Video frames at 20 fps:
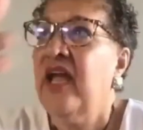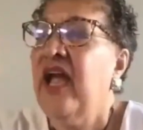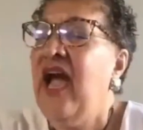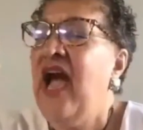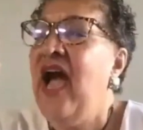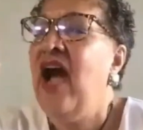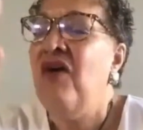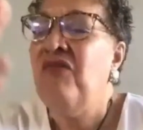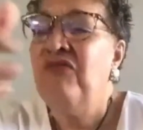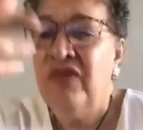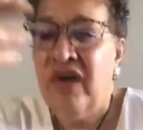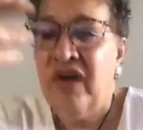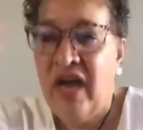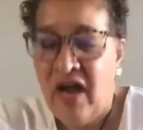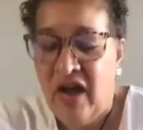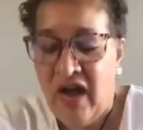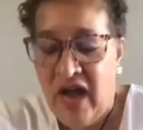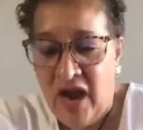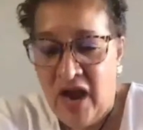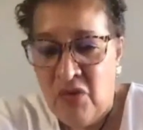
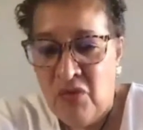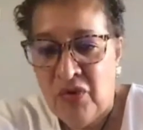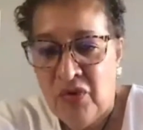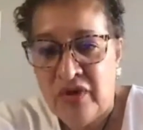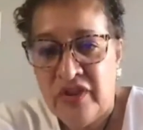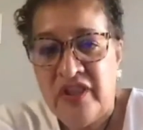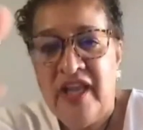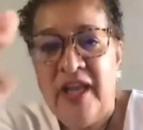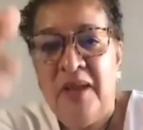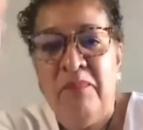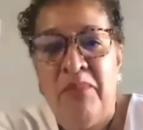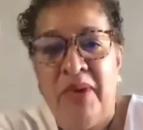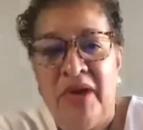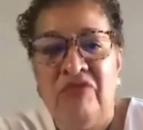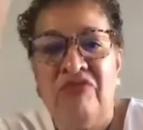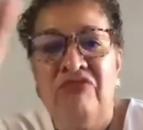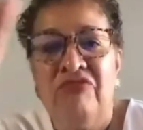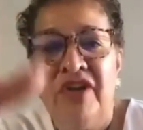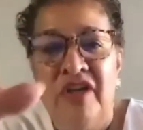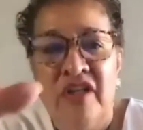outwardly,
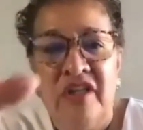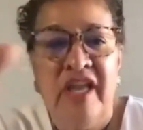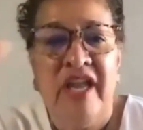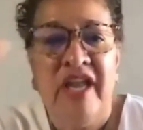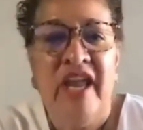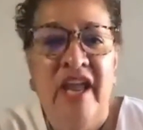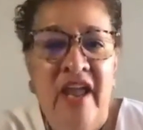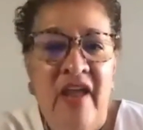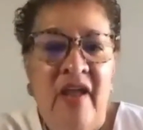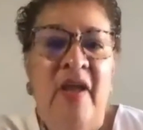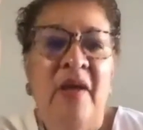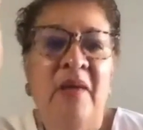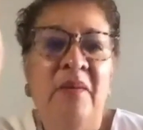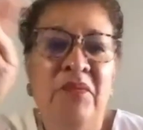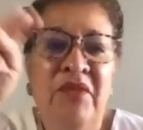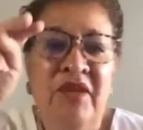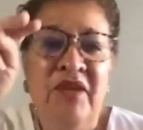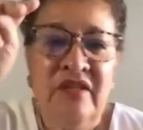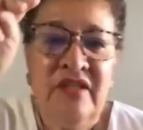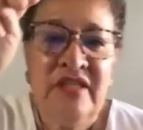but really
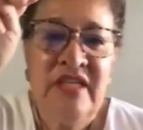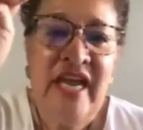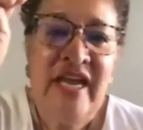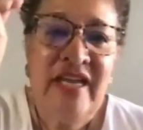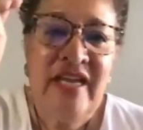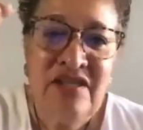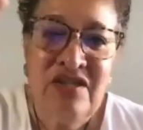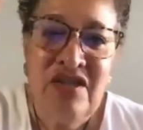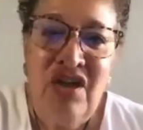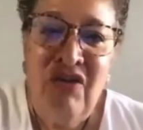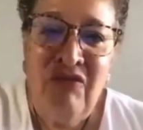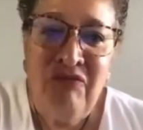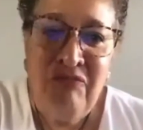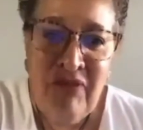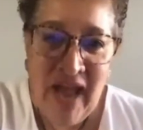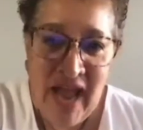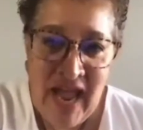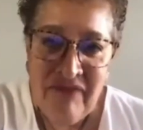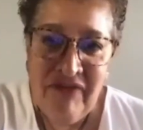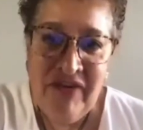the test of
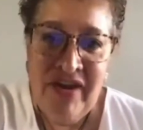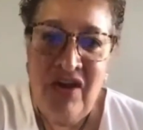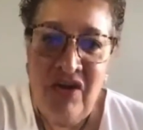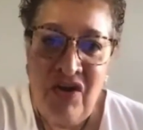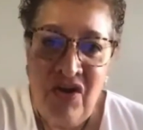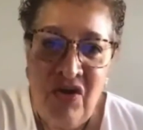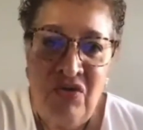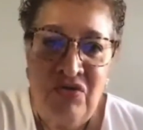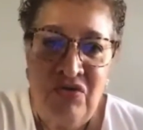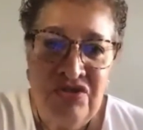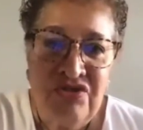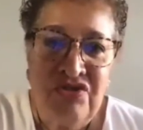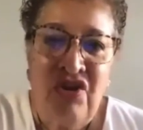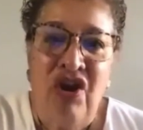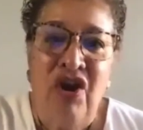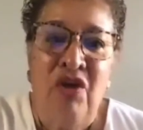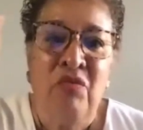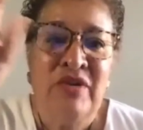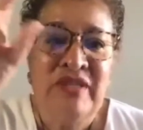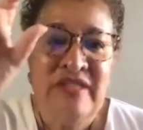having a gold
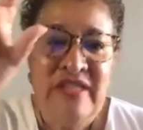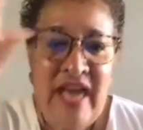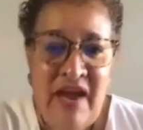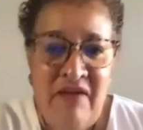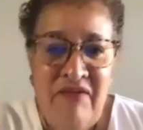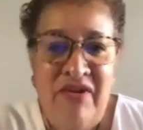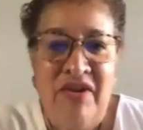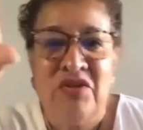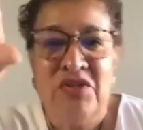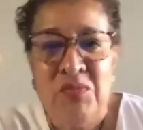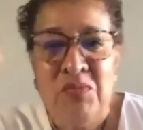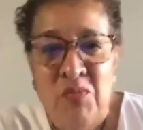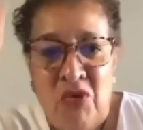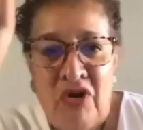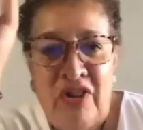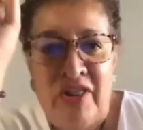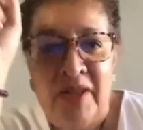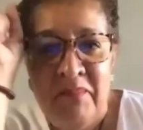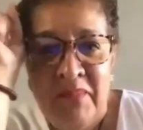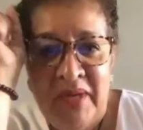star was having a
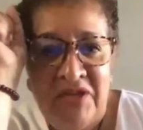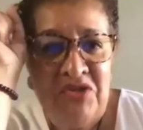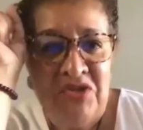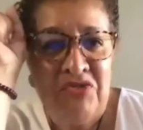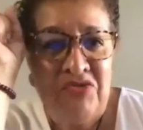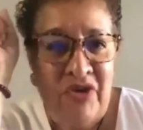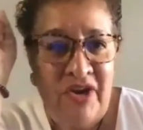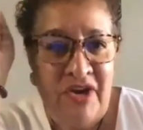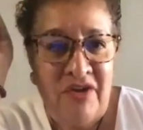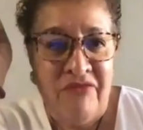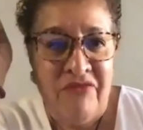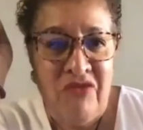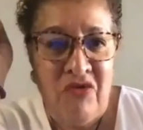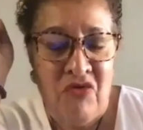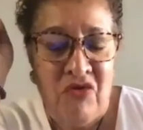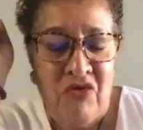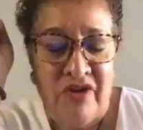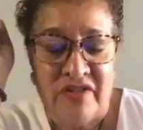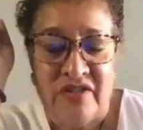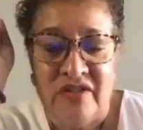small administrative
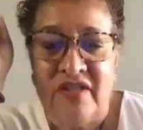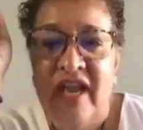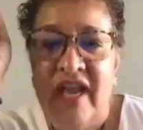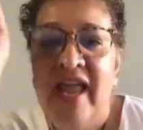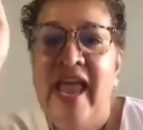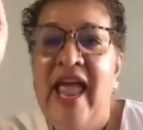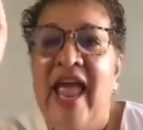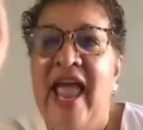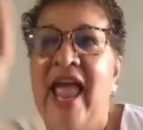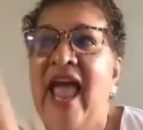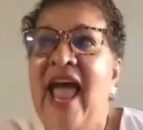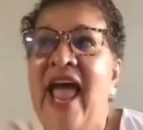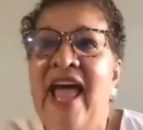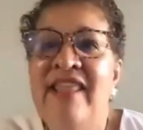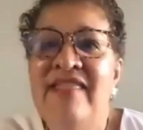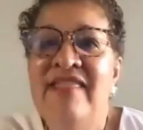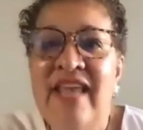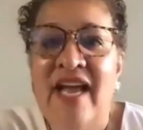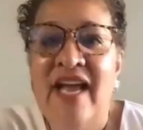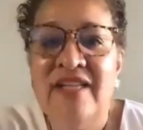cost.
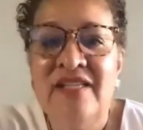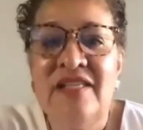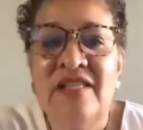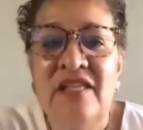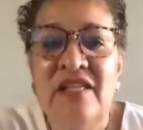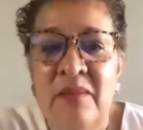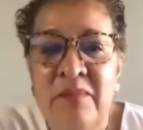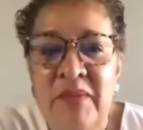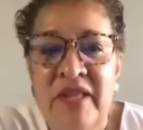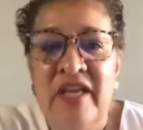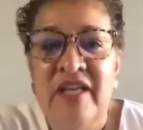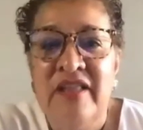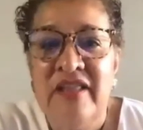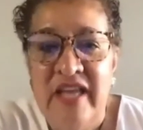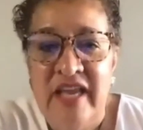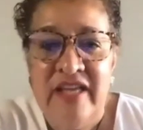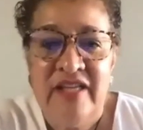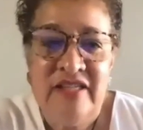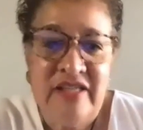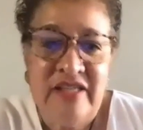And that's some of the
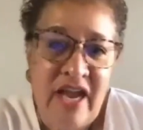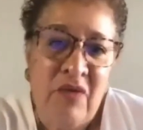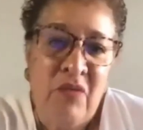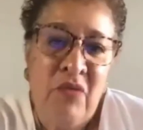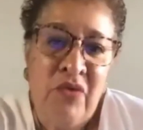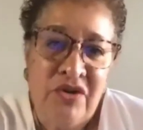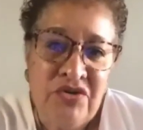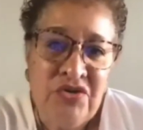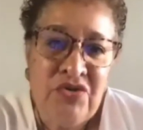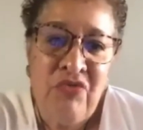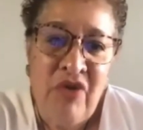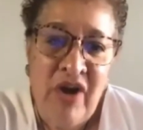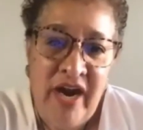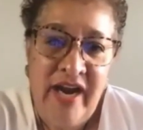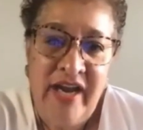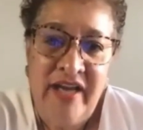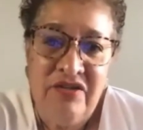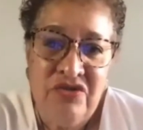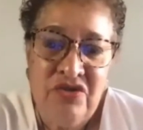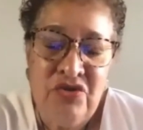things that we're
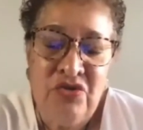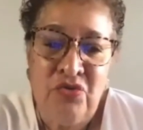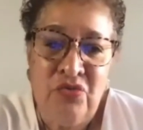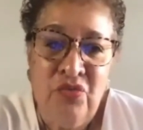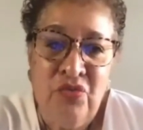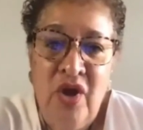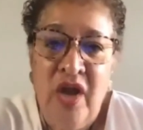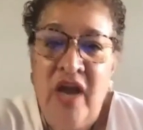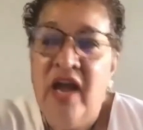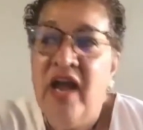trying to